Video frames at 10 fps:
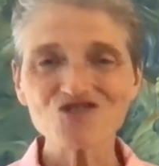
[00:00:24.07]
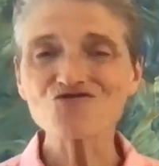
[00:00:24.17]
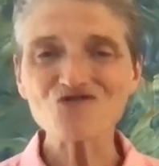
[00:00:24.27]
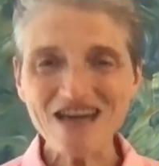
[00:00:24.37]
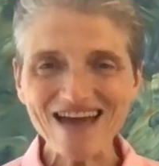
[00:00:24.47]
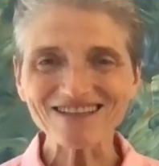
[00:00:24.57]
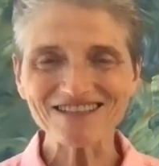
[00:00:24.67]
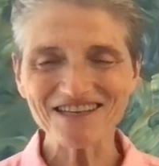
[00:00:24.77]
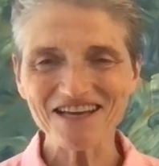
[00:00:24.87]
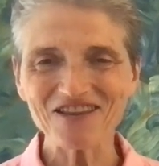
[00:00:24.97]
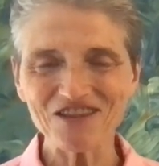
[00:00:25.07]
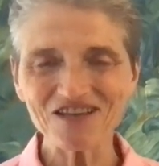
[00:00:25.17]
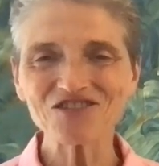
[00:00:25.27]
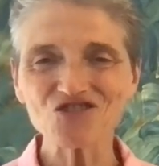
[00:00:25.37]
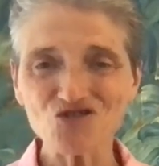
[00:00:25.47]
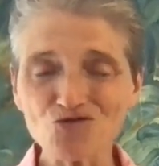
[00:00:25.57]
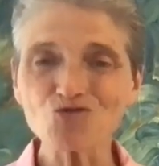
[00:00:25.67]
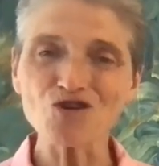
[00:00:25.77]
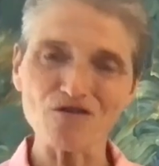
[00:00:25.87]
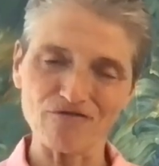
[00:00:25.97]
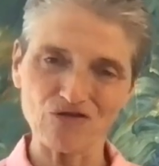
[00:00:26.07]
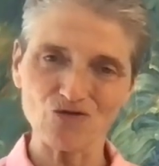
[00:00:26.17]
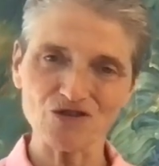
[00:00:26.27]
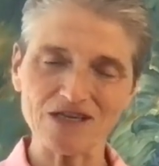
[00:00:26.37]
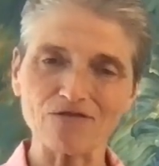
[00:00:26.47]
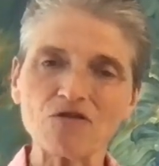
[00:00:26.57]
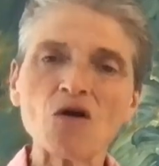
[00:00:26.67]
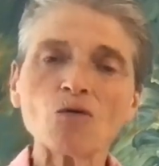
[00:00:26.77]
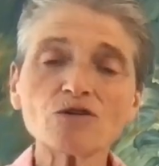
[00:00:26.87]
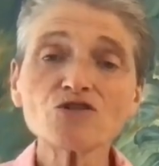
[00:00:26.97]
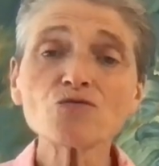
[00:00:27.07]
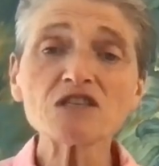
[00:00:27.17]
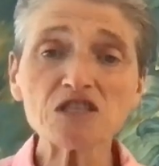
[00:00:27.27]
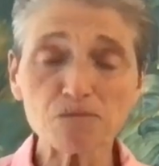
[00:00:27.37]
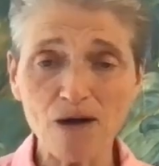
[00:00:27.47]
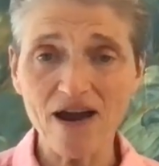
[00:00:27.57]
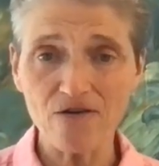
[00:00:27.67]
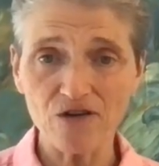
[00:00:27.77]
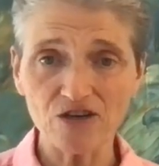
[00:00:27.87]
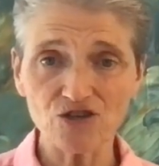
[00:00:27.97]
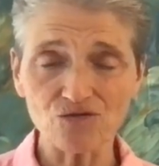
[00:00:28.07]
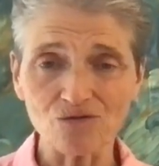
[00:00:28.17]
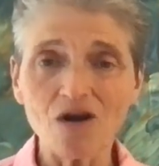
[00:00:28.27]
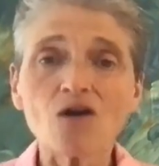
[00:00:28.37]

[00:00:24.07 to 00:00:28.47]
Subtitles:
create in this new year for yourself? What are you aspiring to?